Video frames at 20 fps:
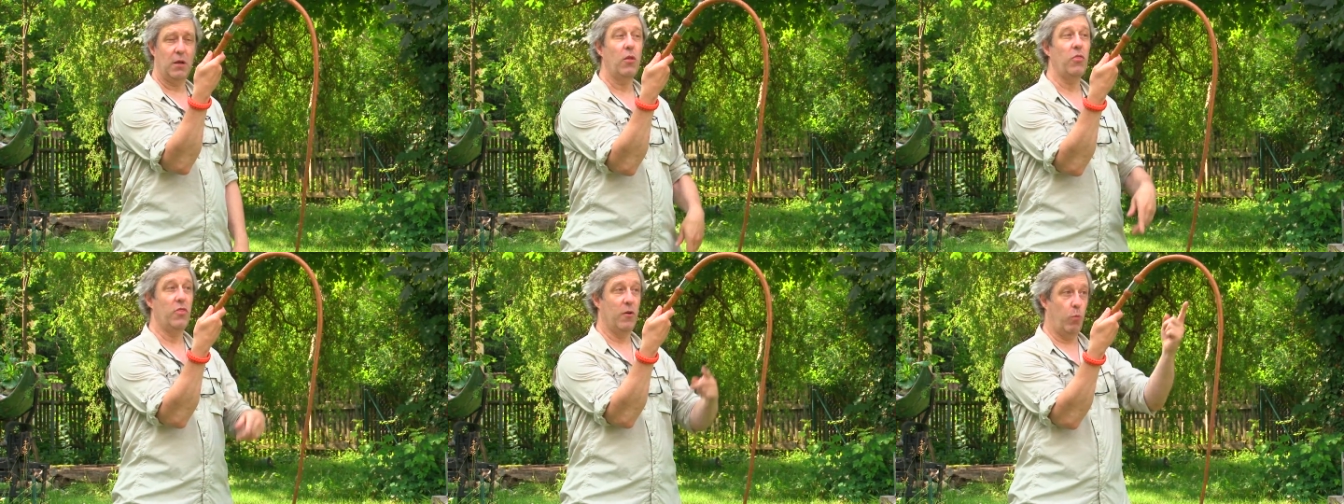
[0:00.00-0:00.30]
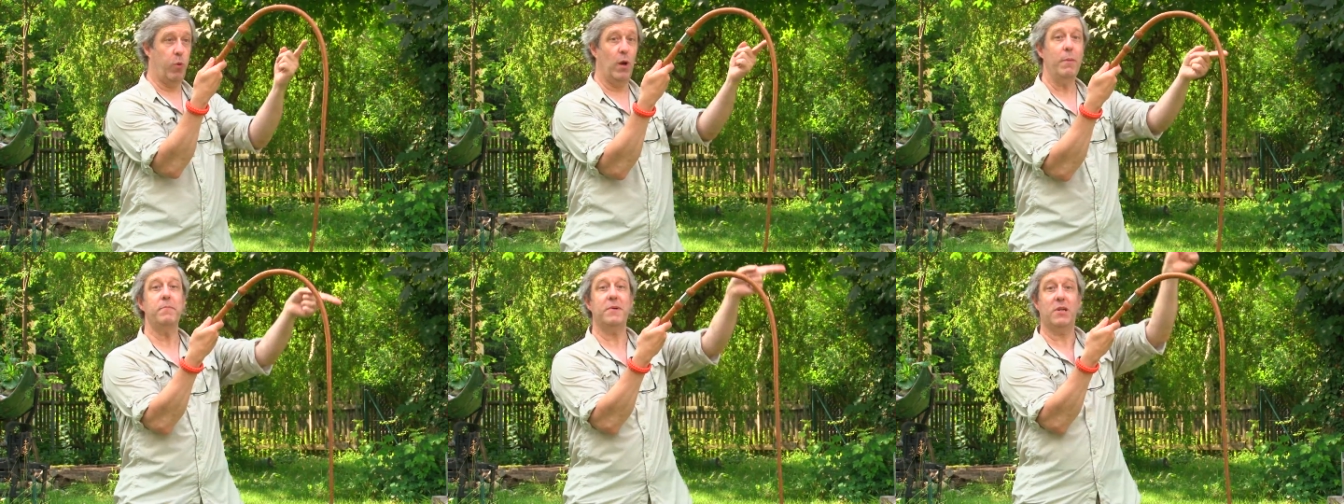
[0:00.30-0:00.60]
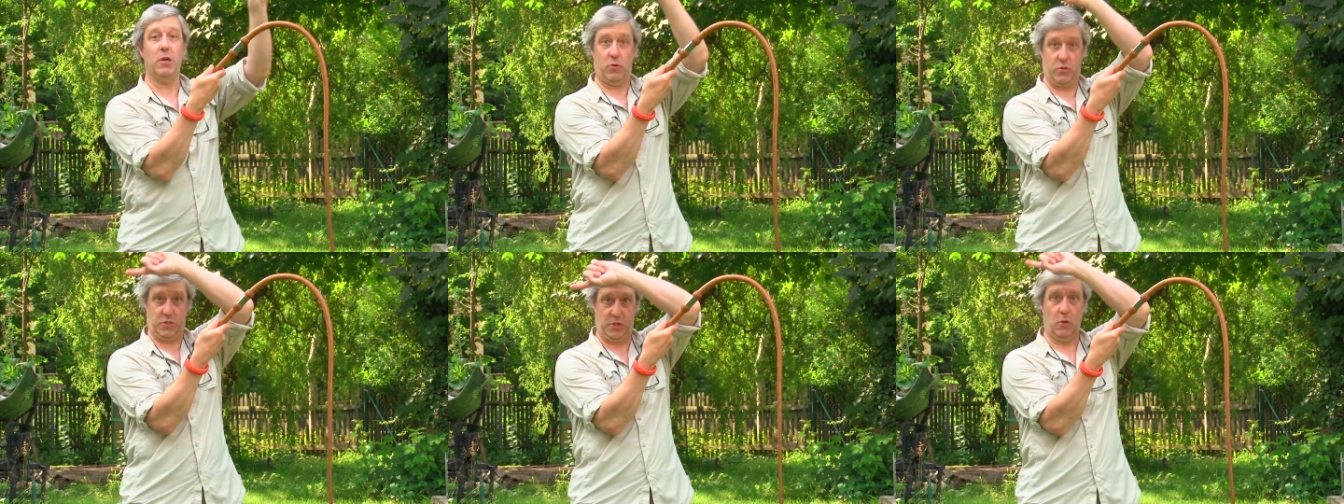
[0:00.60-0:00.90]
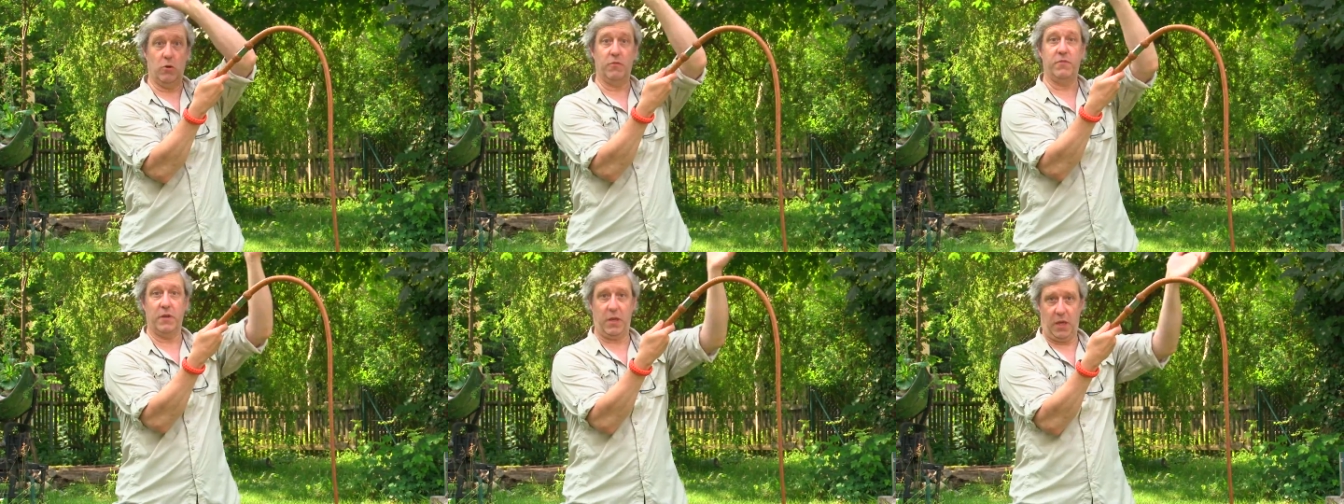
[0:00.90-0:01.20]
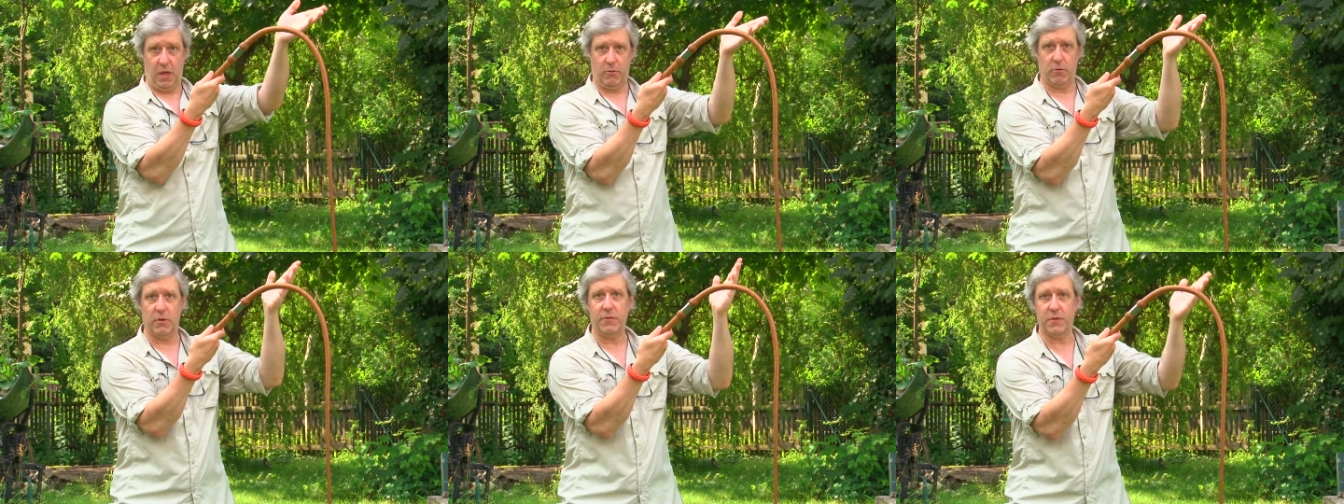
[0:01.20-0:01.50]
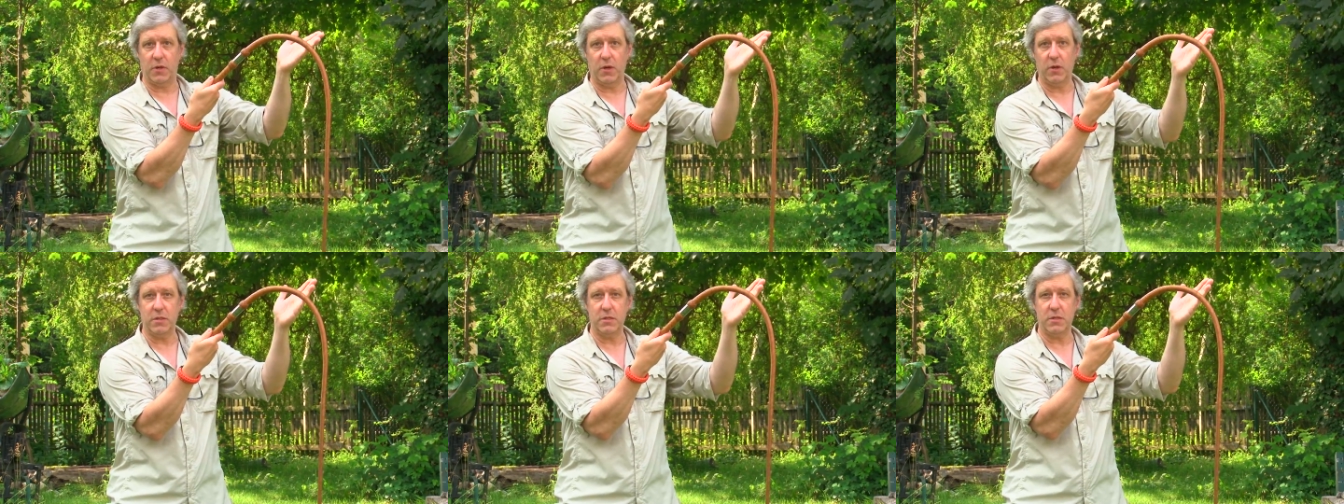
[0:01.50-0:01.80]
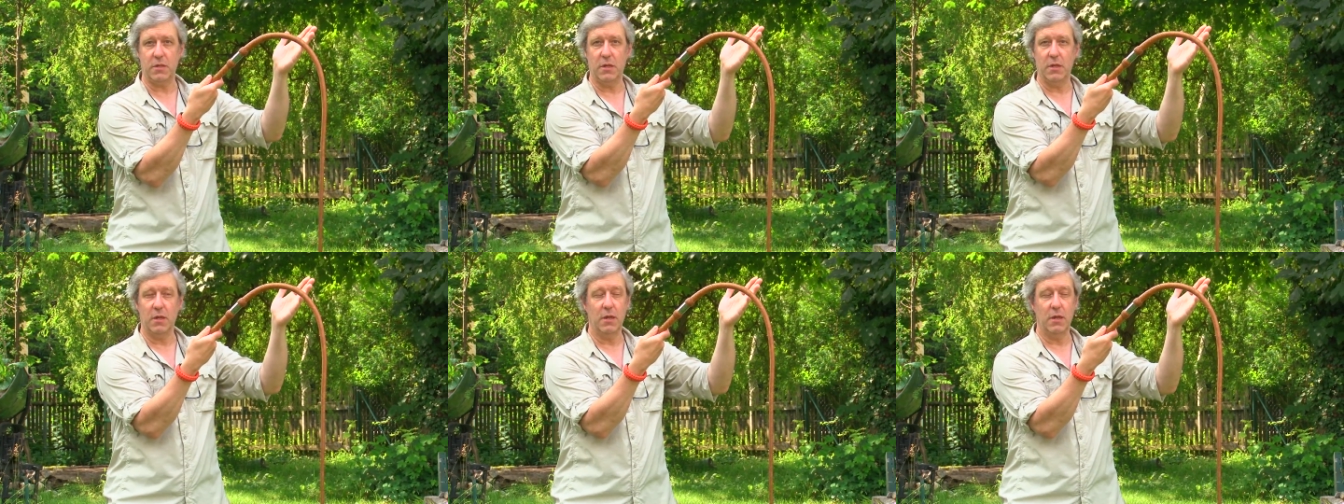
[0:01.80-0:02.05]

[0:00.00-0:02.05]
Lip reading: The whip goes over here, of course.